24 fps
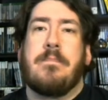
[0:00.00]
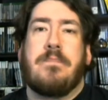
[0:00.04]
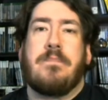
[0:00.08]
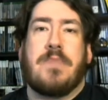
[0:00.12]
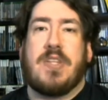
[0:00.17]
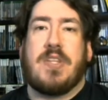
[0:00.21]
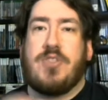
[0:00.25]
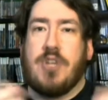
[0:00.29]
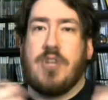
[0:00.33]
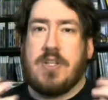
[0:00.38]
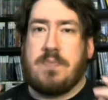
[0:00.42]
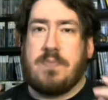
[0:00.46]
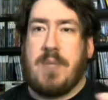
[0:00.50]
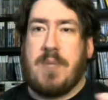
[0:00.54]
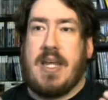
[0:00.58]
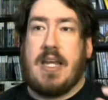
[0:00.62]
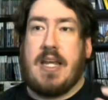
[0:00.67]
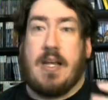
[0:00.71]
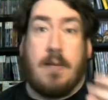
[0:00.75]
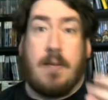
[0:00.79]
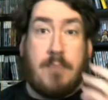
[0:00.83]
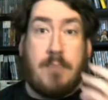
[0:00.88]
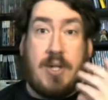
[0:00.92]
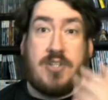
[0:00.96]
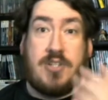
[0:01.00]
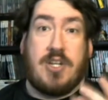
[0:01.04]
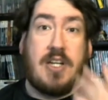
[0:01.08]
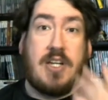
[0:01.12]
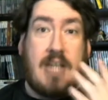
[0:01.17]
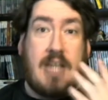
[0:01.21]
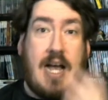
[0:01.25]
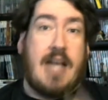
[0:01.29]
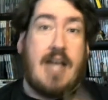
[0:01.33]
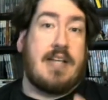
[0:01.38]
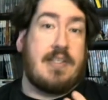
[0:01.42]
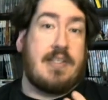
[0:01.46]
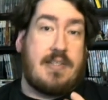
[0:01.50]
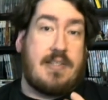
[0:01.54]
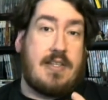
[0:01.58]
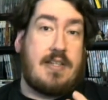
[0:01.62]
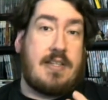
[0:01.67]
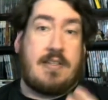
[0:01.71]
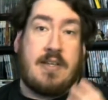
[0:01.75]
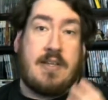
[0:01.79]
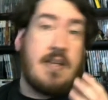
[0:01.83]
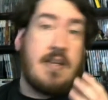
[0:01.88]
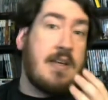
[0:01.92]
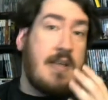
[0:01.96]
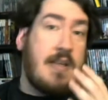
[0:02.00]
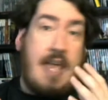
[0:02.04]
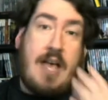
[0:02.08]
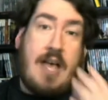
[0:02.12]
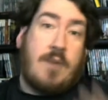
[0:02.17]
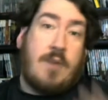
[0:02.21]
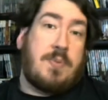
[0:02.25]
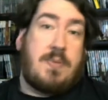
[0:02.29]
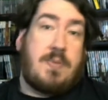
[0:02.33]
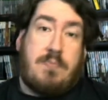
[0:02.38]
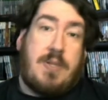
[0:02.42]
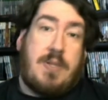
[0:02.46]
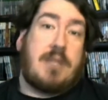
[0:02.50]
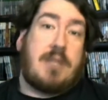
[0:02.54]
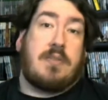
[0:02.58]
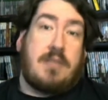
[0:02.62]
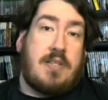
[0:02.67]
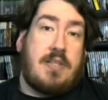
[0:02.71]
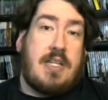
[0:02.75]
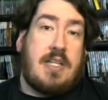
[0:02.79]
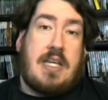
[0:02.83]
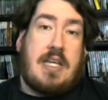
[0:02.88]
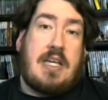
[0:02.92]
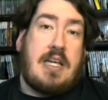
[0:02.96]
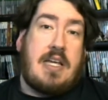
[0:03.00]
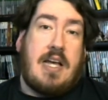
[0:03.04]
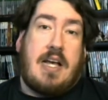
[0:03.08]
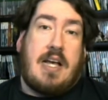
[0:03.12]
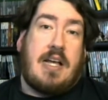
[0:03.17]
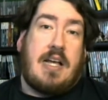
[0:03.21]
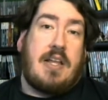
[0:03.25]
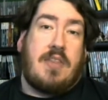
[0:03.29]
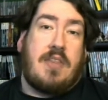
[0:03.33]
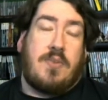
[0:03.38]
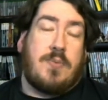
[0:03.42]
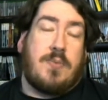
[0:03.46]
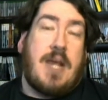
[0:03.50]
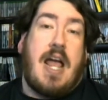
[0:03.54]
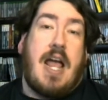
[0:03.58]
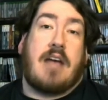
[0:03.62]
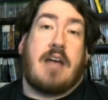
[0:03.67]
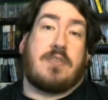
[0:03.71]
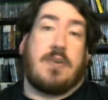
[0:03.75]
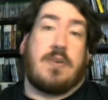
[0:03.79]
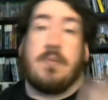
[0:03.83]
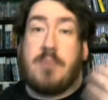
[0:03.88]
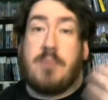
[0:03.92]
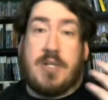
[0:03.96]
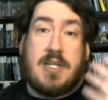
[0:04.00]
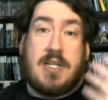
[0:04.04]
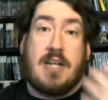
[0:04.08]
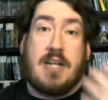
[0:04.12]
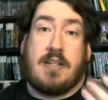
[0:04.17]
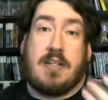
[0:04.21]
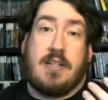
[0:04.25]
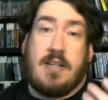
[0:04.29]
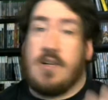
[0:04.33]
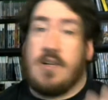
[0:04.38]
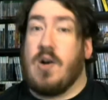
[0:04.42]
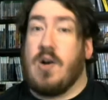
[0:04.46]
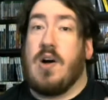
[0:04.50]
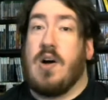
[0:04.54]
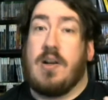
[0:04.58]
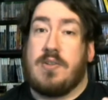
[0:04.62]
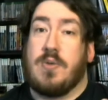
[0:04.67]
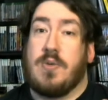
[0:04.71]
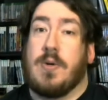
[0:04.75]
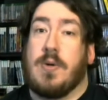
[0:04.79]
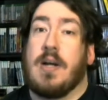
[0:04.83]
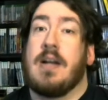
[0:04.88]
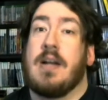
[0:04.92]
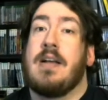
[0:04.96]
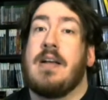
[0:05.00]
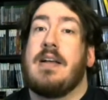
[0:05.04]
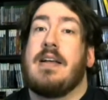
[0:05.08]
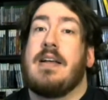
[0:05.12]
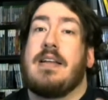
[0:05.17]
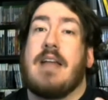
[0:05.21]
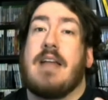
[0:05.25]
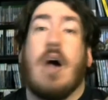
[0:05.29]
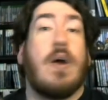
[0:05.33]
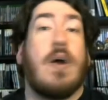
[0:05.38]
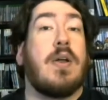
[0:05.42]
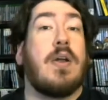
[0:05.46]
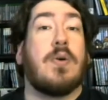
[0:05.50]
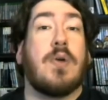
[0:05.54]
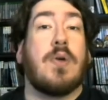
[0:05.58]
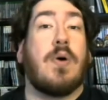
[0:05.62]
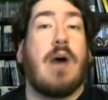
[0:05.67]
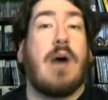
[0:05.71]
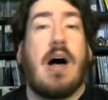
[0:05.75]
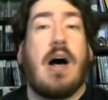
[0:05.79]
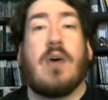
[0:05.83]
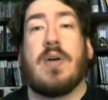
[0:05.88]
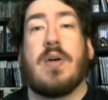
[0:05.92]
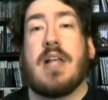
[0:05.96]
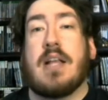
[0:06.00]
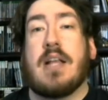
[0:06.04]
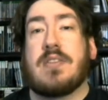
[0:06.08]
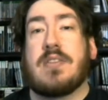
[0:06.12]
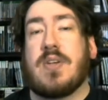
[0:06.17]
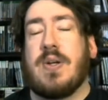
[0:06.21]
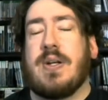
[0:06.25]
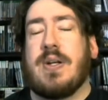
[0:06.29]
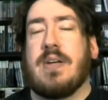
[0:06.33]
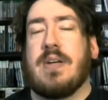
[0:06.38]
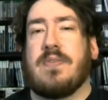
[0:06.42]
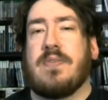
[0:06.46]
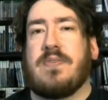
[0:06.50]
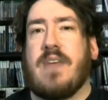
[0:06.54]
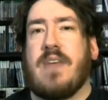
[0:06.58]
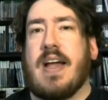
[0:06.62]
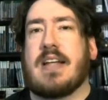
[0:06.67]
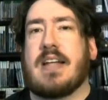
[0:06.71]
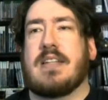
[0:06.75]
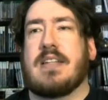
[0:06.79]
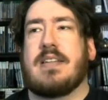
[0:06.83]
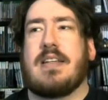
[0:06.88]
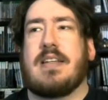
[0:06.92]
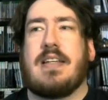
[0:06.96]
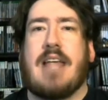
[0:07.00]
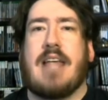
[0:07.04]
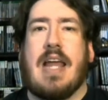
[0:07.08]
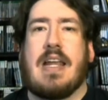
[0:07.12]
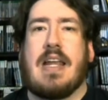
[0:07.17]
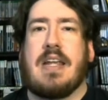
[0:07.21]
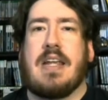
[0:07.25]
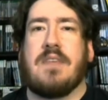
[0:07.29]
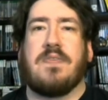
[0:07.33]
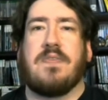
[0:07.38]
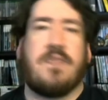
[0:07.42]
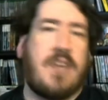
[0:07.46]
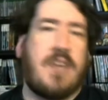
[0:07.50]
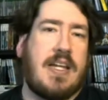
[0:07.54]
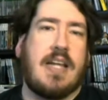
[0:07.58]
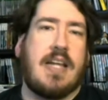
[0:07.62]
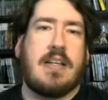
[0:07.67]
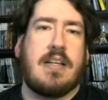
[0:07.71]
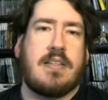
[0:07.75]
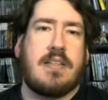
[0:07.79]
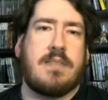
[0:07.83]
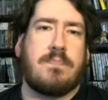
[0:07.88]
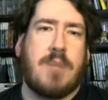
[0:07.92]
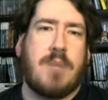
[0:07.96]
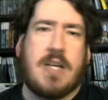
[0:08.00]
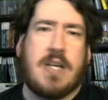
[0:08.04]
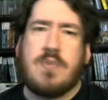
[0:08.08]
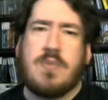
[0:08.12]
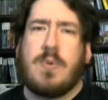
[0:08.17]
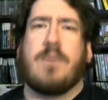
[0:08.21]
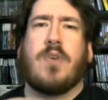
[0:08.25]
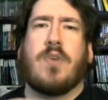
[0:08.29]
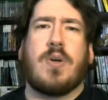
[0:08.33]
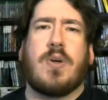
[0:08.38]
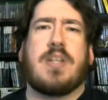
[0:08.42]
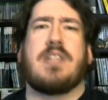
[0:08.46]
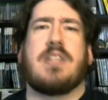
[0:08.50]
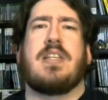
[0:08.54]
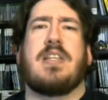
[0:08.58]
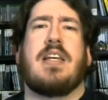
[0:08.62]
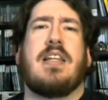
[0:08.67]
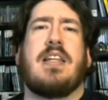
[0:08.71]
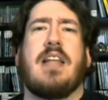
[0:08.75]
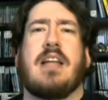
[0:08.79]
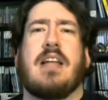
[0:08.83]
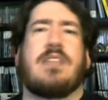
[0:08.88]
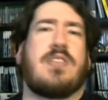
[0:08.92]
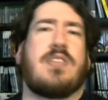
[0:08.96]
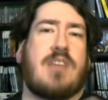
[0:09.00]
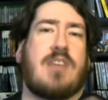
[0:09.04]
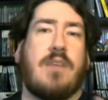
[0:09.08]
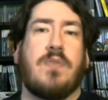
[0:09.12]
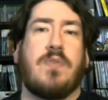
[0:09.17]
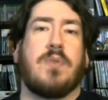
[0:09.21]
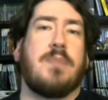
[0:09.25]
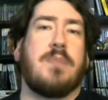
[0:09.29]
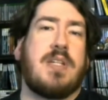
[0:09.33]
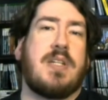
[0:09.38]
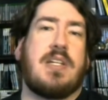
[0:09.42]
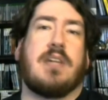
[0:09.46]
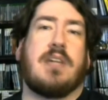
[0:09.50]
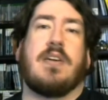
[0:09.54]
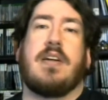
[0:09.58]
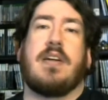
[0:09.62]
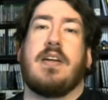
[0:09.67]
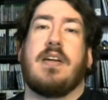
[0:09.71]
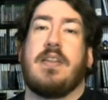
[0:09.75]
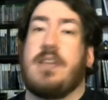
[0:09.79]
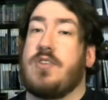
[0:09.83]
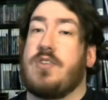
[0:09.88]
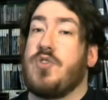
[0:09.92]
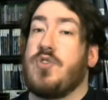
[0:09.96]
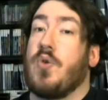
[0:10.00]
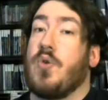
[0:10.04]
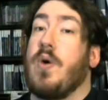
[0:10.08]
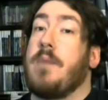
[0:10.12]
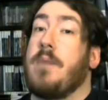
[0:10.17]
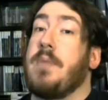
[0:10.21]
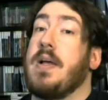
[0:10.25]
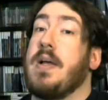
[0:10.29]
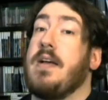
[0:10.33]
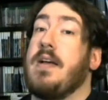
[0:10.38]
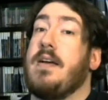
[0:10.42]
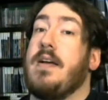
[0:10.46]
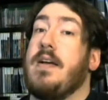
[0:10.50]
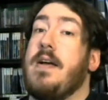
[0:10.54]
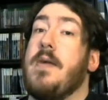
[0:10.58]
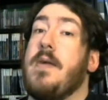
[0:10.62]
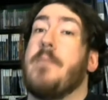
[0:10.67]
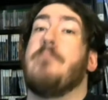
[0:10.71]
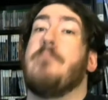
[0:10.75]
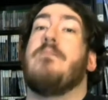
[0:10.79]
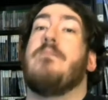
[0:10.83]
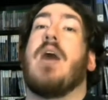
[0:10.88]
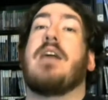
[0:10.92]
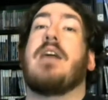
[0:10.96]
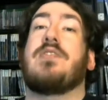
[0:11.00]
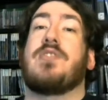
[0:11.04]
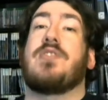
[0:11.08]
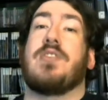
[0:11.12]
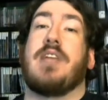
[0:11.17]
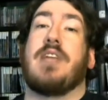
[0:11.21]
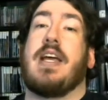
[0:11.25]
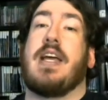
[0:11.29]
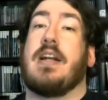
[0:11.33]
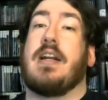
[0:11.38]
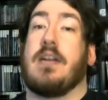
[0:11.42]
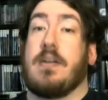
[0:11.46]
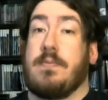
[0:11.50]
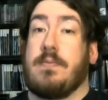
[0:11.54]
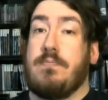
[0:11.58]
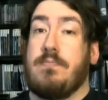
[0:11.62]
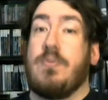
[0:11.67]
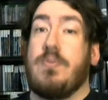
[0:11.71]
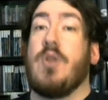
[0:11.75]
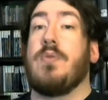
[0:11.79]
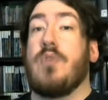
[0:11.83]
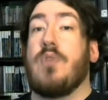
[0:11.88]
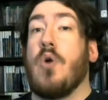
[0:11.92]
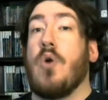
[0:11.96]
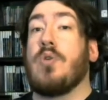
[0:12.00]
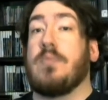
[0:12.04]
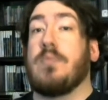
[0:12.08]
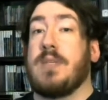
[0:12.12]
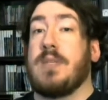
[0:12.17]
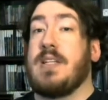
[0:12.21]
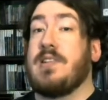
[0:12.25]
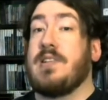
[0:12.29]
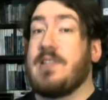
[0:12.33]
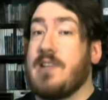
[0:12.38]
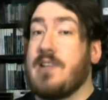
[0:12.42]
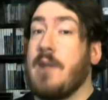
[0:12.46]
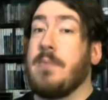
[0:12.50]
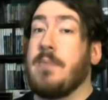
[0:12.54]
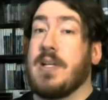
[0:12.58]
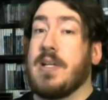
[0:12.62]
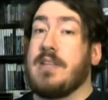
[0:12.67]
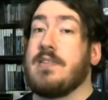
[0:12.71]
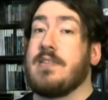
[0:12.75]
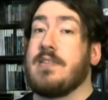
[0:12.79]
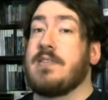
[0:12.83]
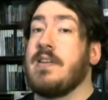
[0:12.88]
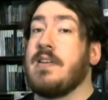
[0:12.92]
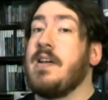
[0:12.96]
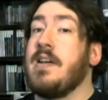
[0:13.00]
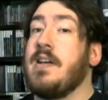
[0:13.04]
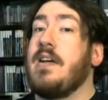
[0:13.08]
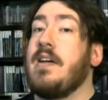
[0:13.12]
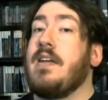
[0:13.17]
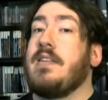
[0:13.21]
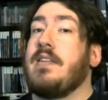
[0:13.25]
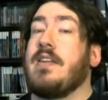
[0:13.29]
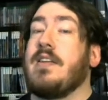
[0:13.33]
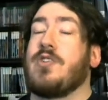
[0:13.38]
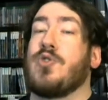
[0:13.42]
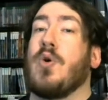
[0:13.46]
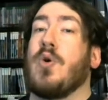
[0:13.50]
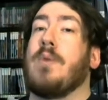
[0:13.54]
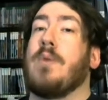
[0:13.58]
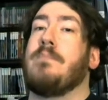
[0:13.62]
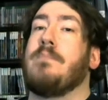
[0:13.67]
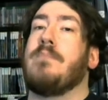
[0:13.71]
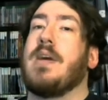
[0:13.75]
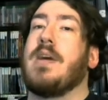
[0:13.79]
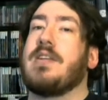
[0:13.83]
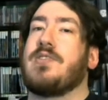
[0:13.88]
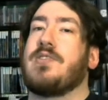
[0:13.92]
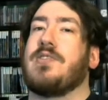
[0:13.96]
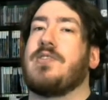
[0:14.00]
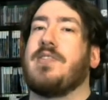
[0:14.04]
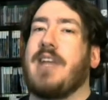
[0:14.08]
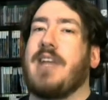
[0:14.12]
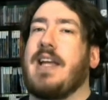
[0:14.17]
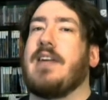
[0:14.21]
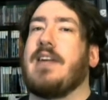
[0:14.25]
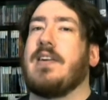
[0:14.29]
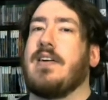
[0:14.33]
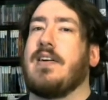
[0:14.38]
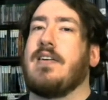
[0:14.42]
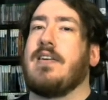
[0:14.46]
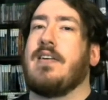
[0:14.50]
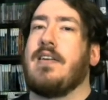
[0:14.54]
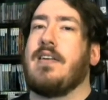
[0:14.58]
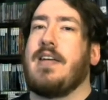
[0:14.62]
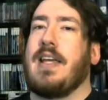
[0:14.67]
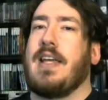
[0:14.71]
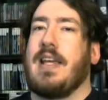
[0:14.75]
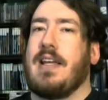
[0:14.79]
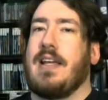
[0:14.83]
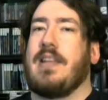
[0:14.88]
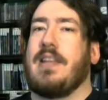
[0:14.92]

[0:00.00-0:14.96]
just being a bunch of guys that helped build the reactor and protecting the Condor. Now, I don't know how that's going to affect getting Phoenix, because we've already seen that several materia that show up much later, notably summons that show up much later in